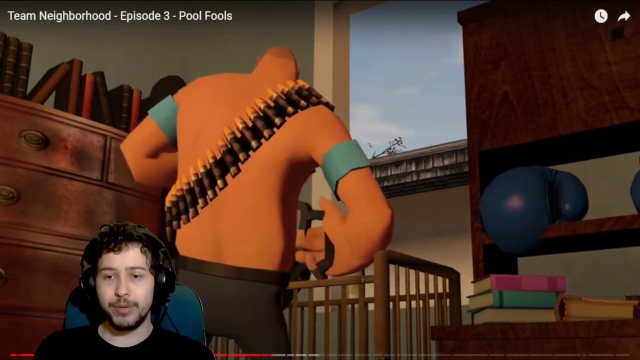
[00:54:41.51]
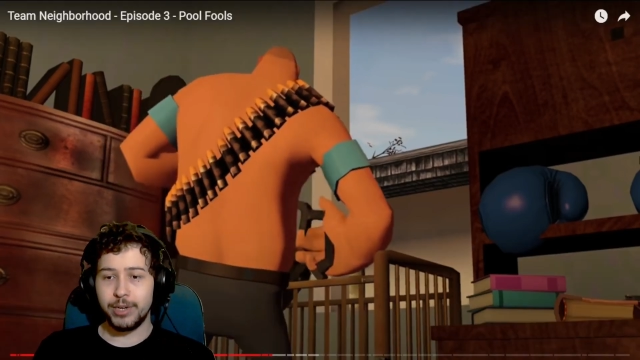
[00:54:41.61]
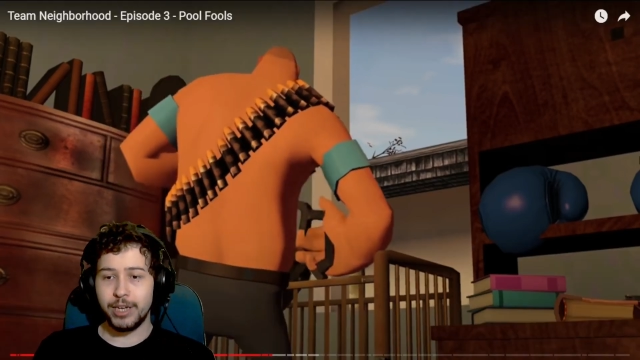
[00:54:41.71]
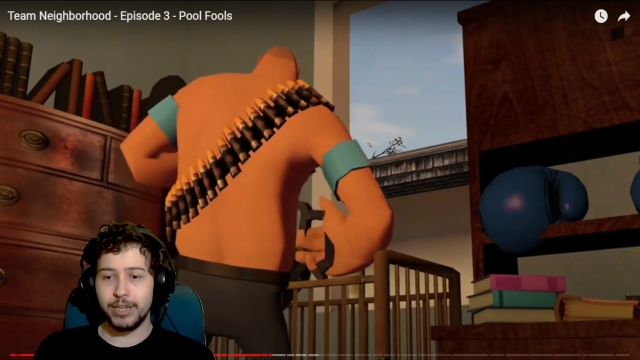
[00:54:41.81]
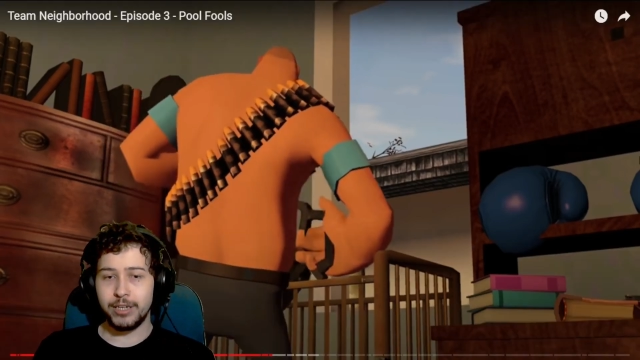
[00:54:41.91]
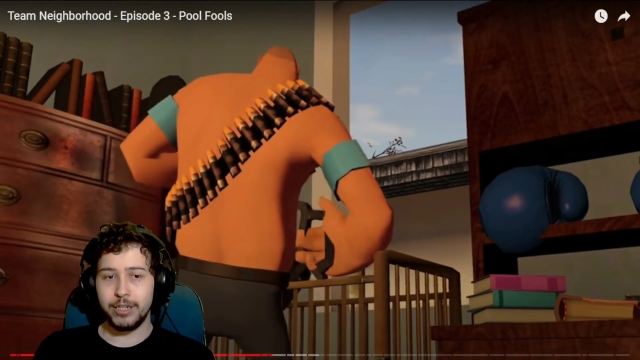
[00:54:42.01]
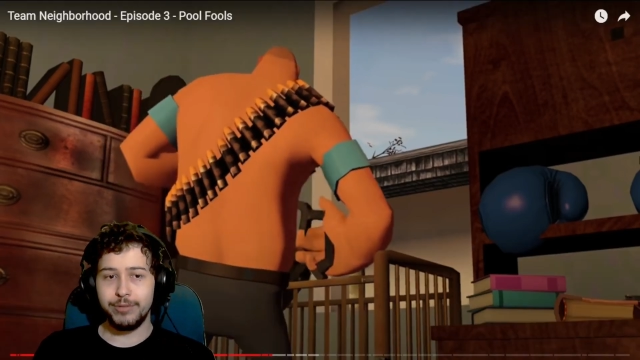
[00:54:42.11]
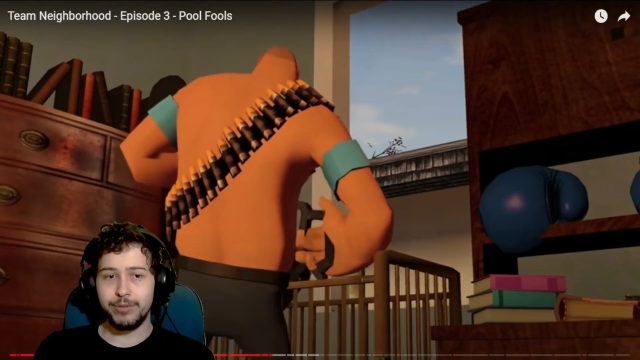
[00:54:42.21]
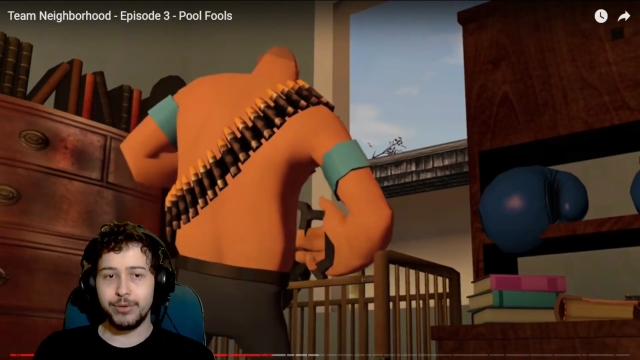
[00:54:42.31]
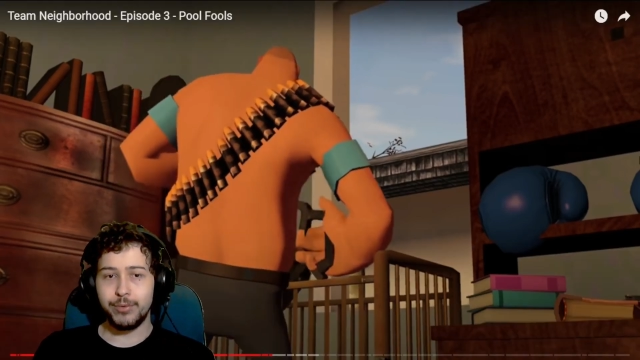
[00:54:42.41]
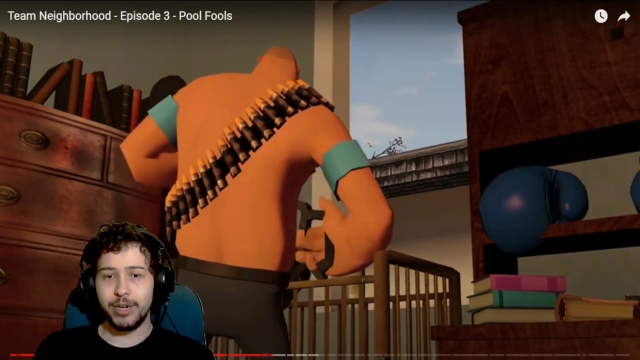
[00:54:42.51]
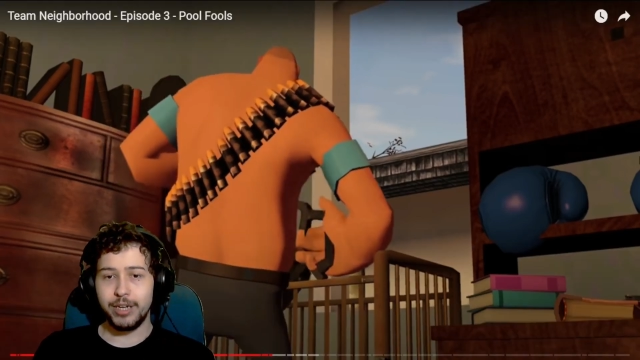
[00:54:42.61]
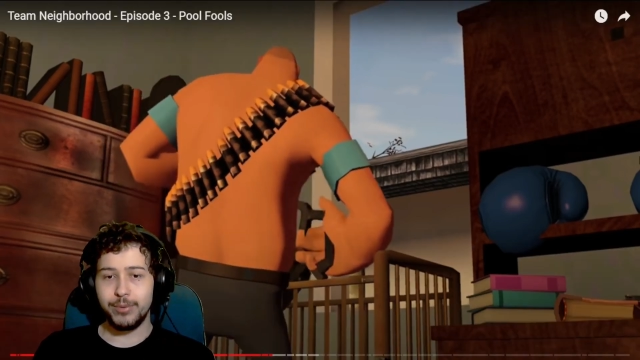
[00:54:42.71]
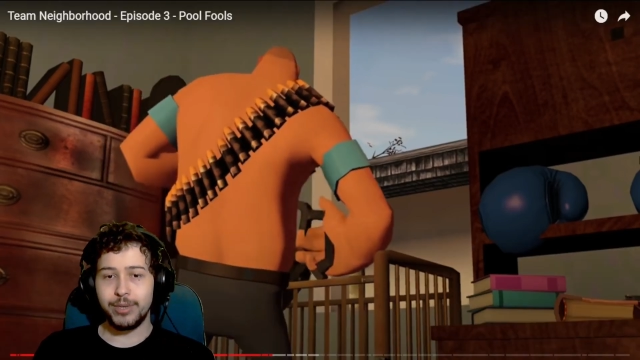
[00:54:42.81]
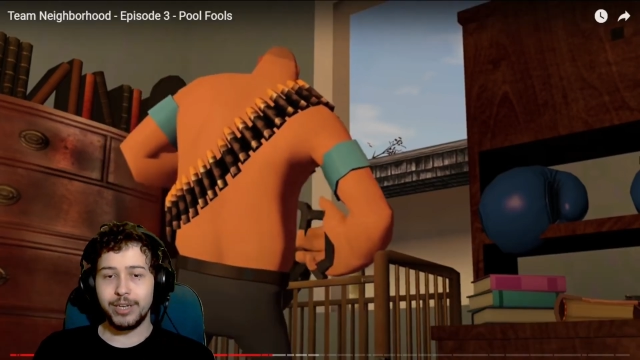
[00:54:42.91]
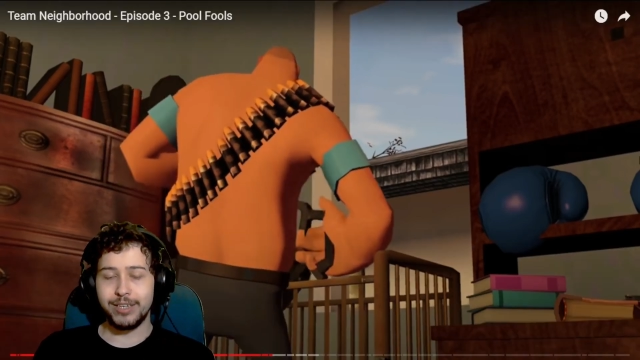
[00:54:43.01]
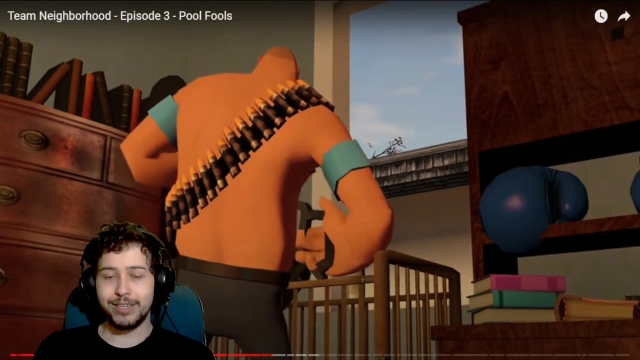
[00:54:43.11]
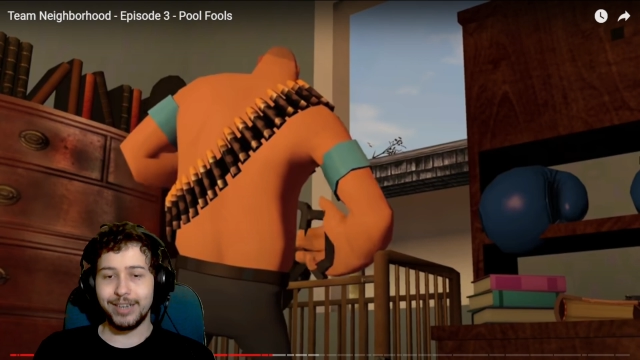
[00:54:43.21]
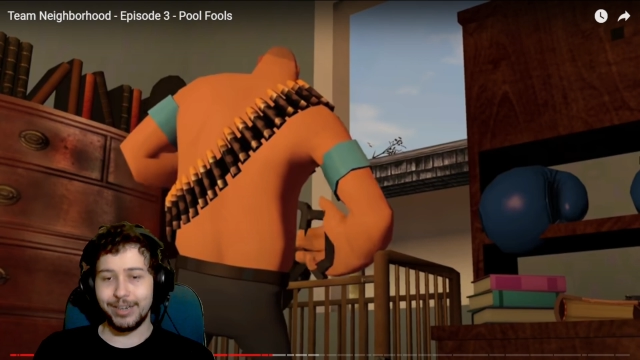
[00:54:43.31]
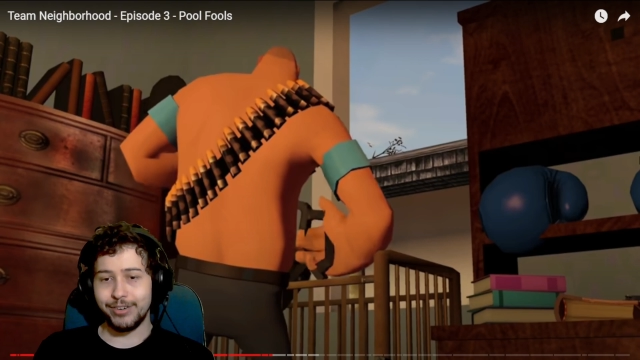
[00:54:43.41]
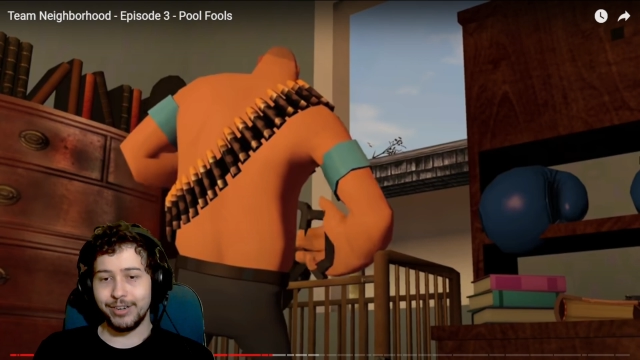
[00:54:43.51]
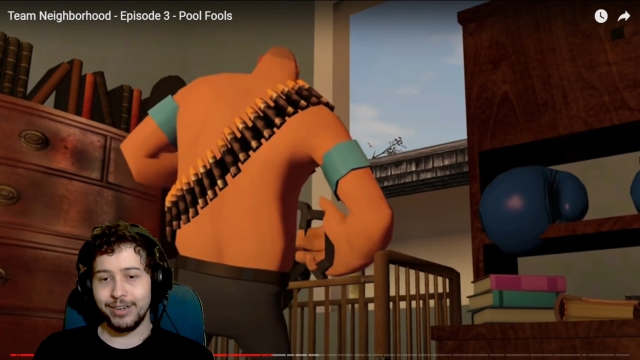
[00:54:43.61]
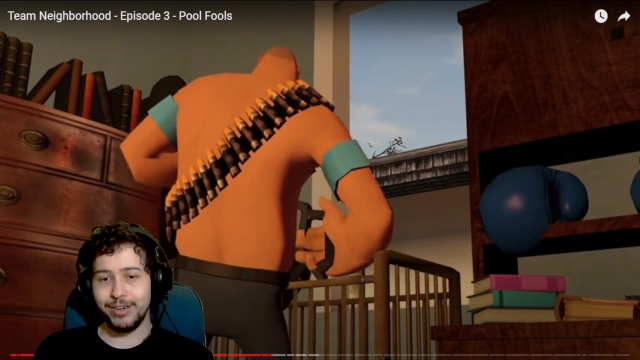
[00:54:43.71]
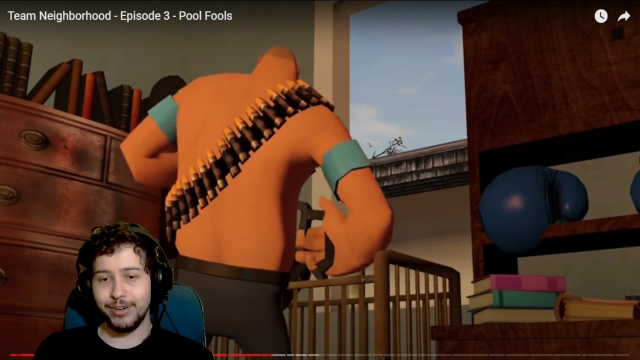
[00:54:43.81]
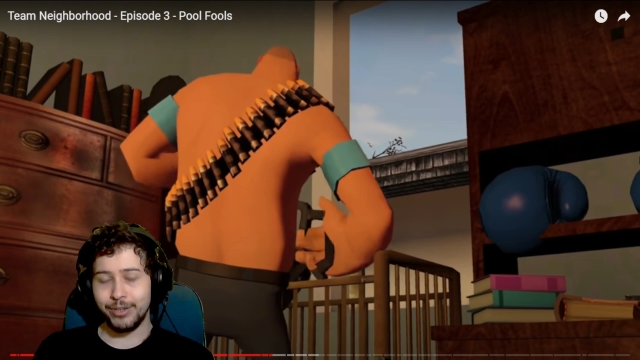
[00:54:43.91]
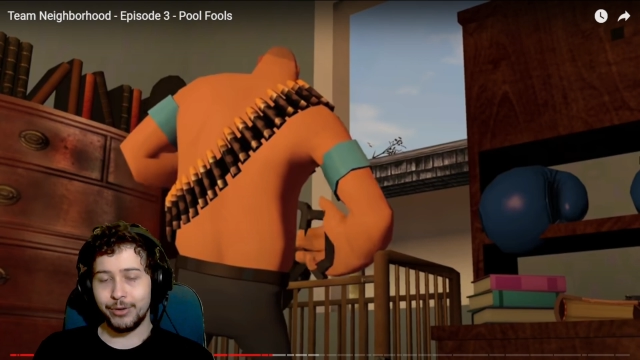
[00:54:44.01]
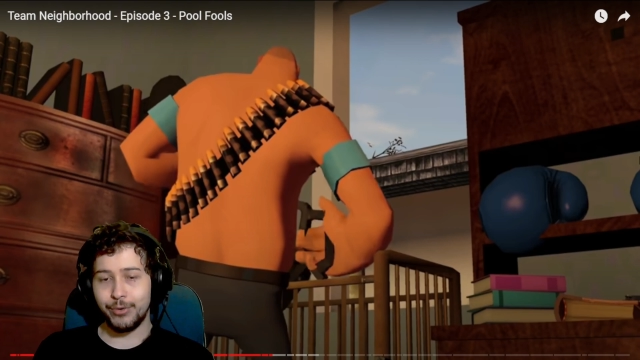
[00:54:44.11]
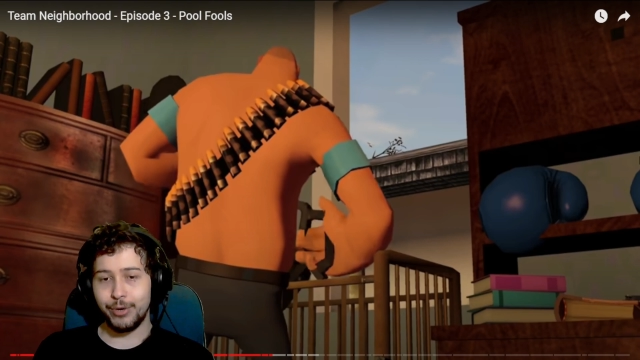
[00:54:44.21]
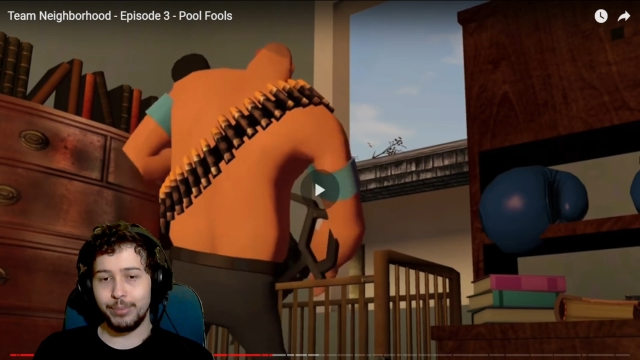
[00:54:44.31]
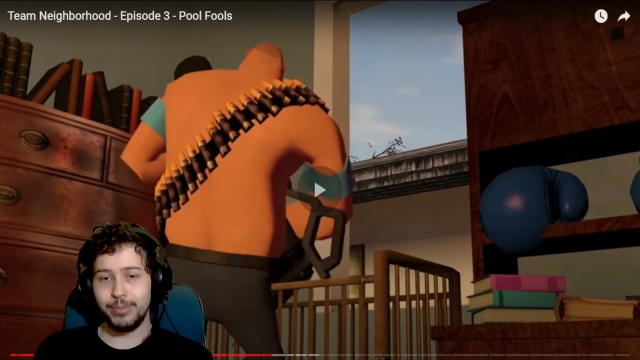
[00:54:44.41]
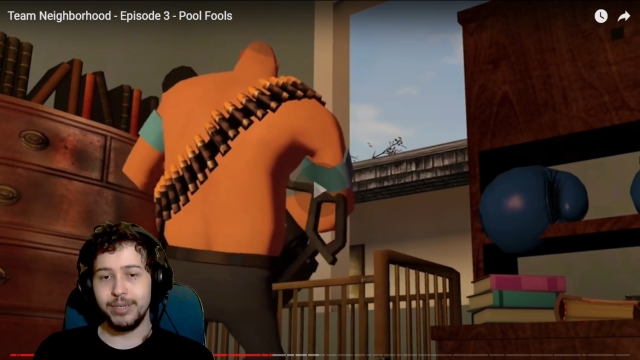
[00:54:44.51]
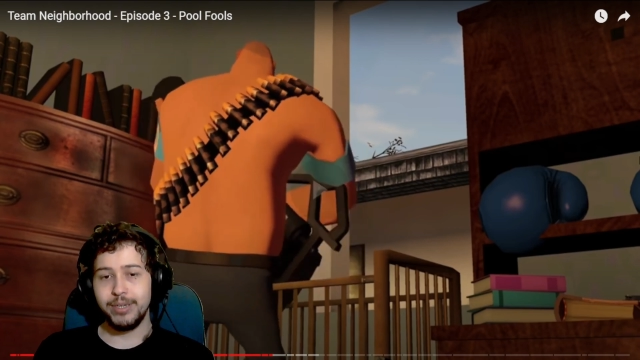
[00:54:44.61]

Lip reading: We got the gloves on the right, we got Sasha on the crib.